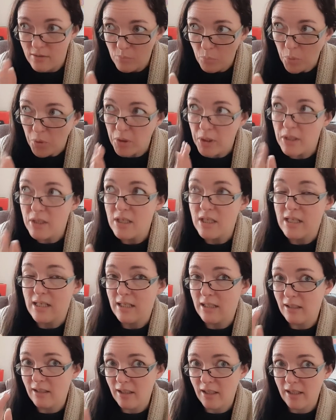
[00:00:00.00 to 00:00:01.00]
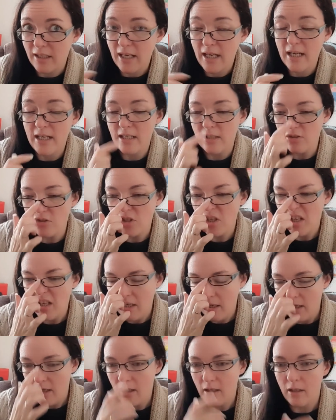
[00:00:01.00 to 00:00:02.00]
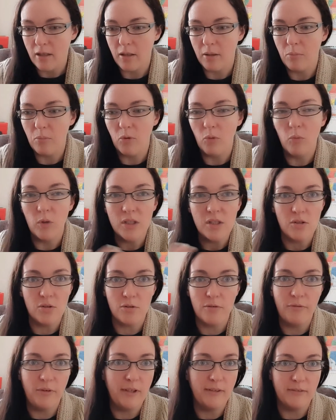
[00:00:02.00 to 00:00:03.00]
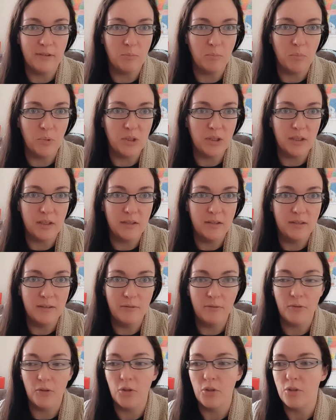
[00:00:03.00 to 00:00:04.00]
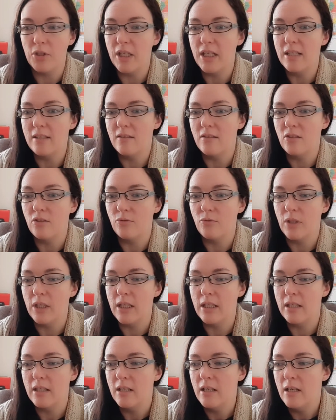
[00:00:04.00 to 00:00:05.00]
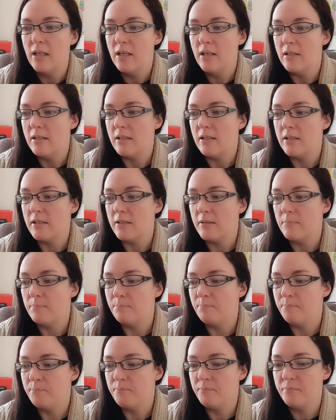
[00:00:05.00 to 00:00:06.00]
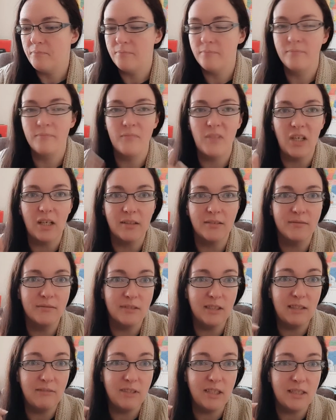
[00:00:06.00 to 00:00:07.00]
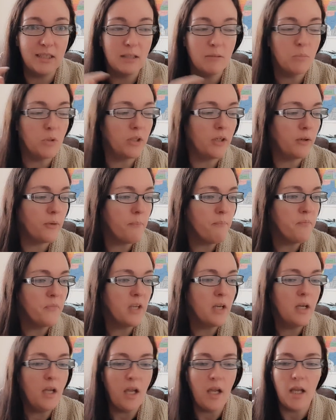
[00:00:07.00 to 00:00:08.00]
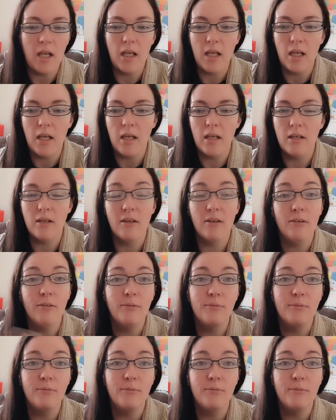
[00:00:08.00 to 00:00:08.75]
preteen kind of age. What's your favorite book for your kids to read? Yeah, leave that down below. And